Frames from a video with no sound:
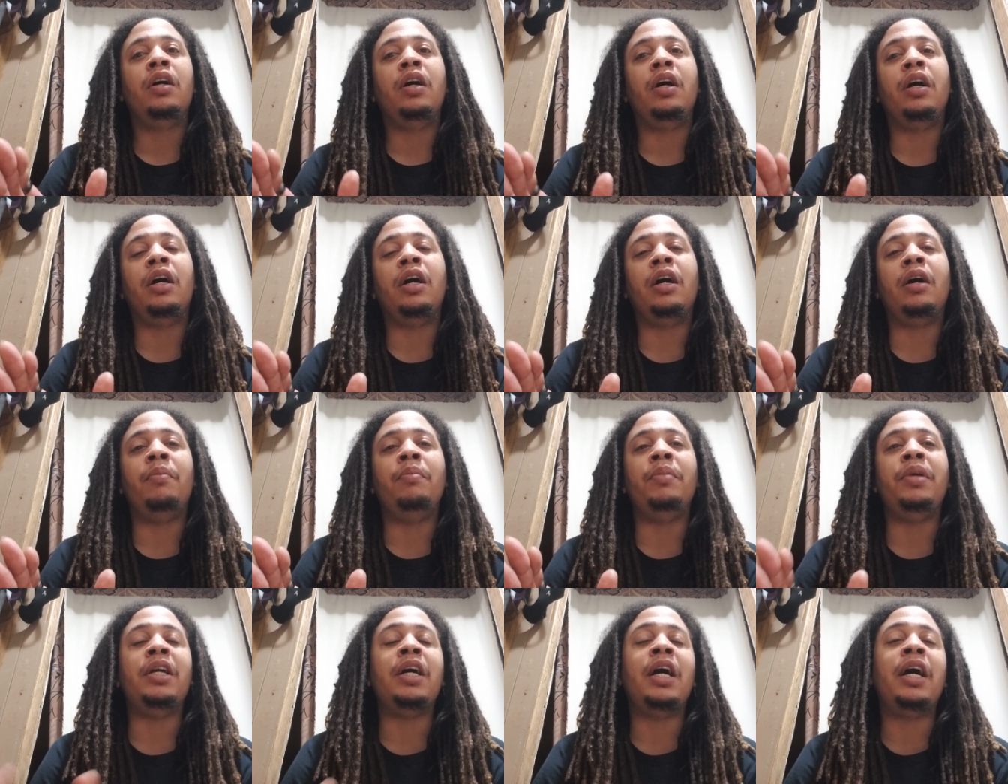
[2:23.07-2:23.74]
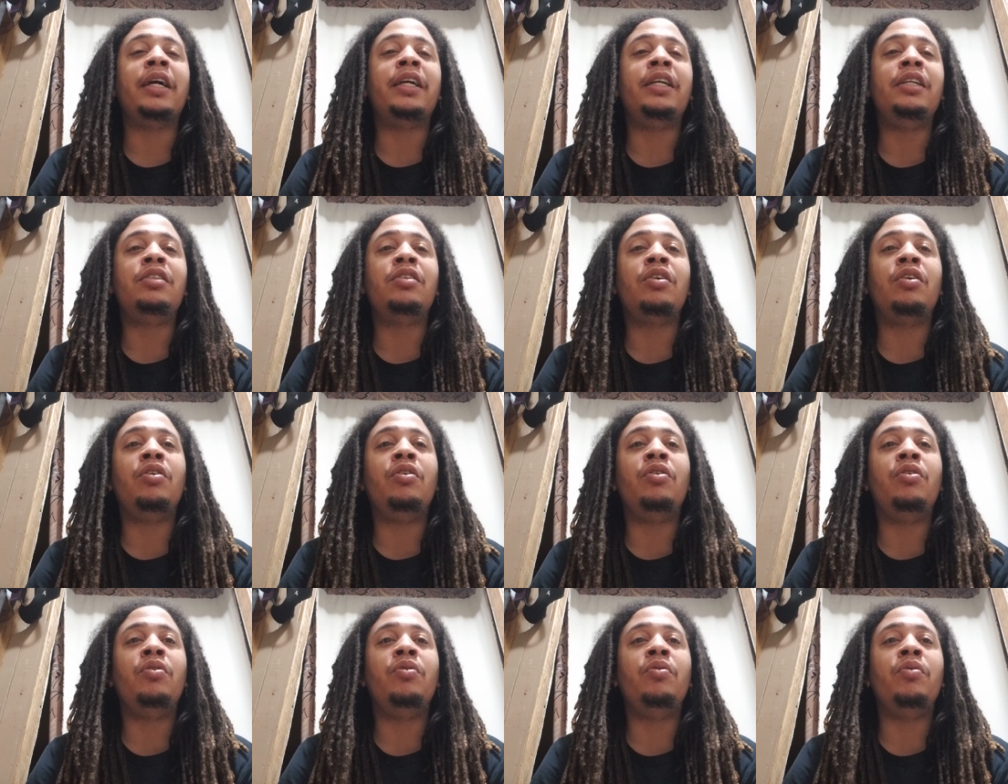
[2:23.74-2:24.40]
Uh,
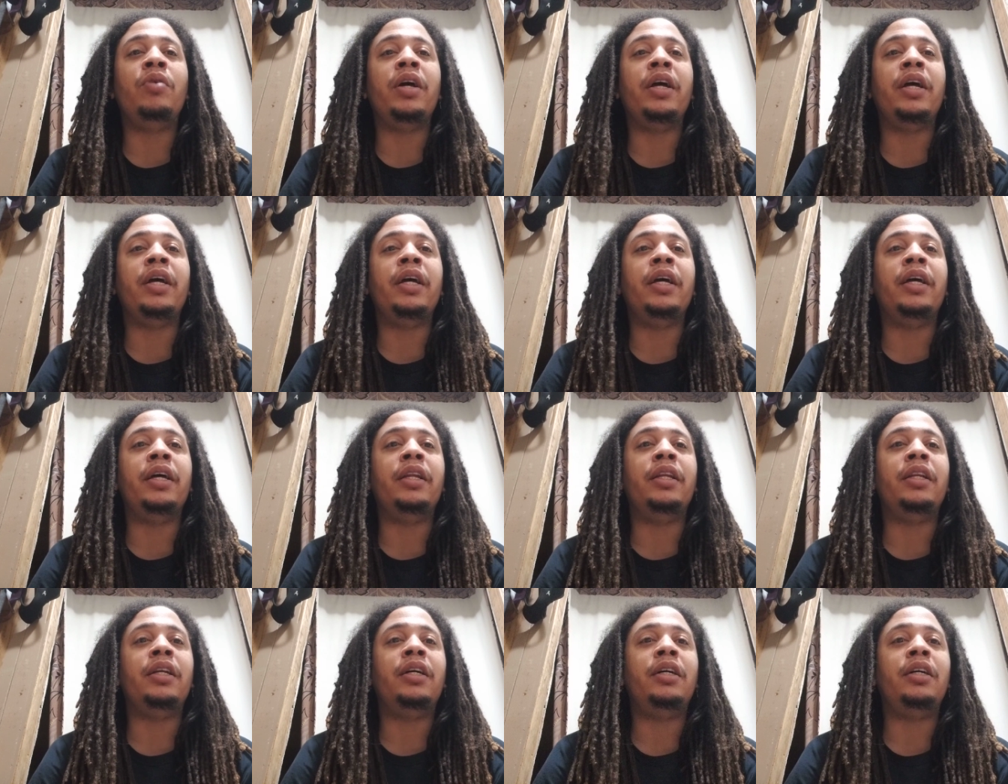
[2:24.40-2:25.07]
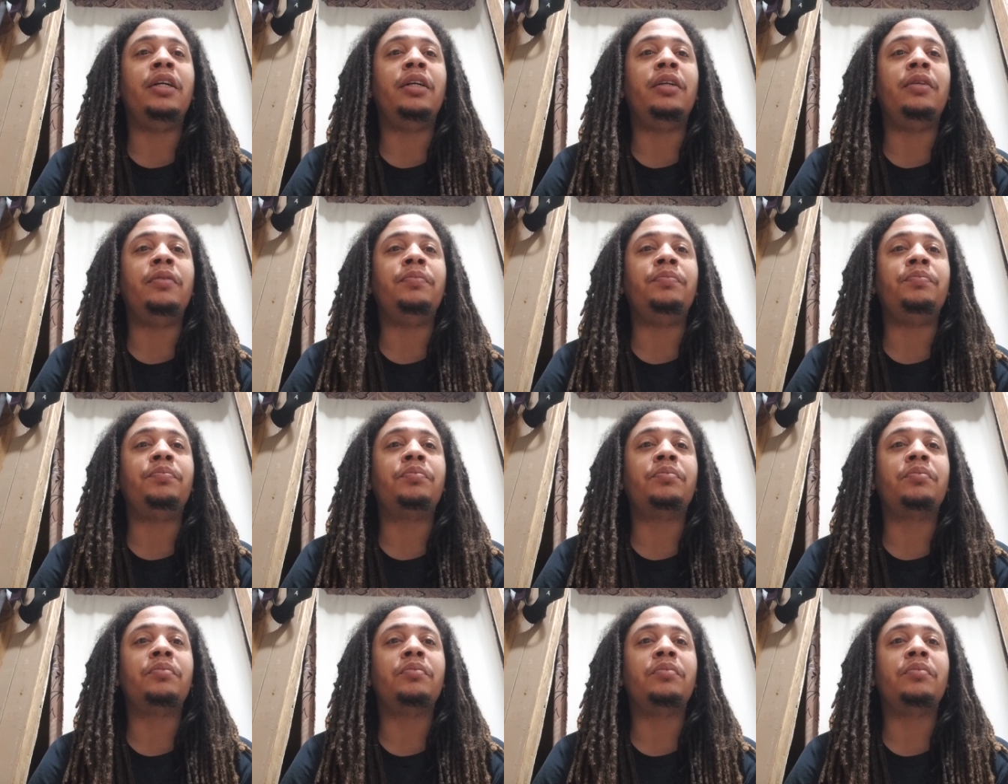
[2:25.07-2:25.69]
Miyagi-Do and um,